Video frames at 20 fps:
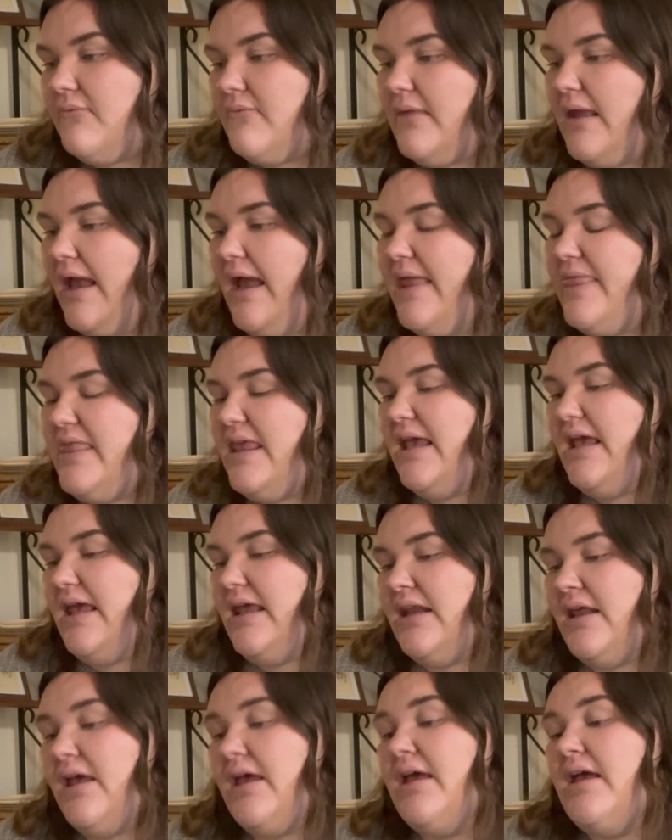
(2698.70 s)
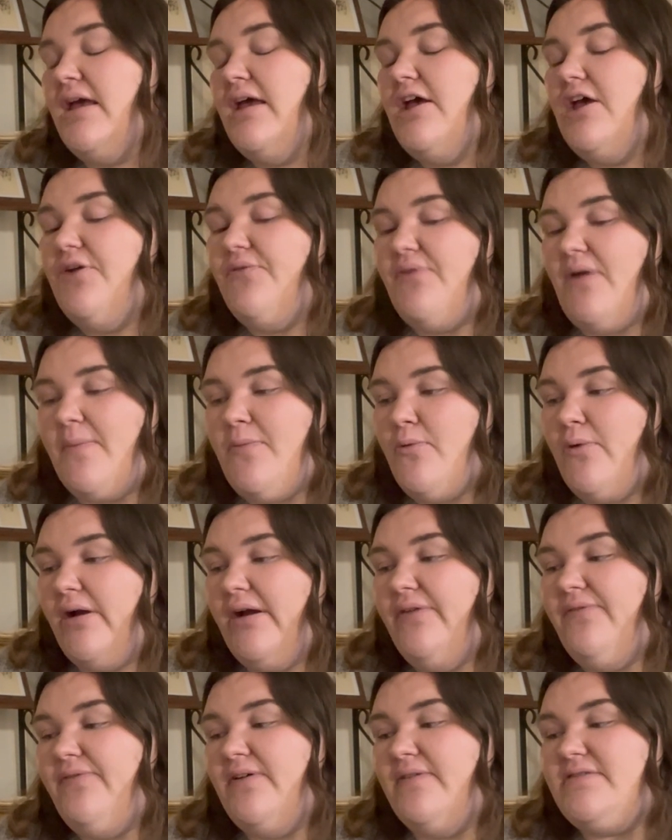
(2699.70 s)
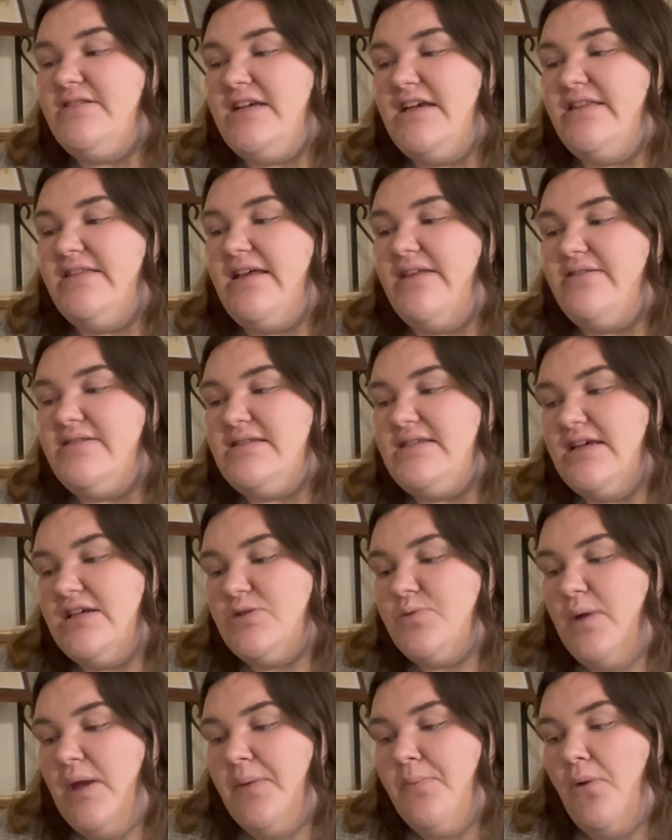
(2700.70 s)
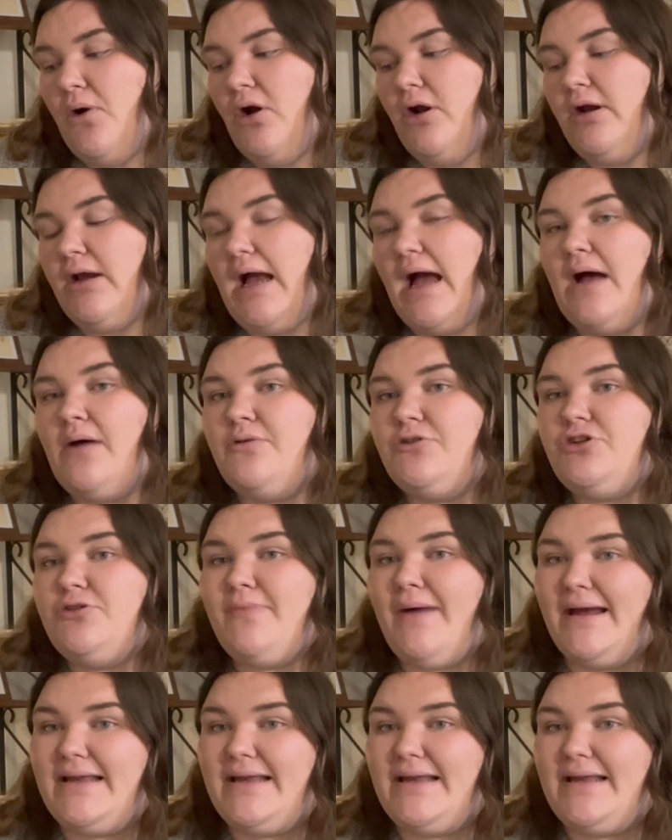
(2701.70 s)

And then February 15th at the 6-week mark, I will do my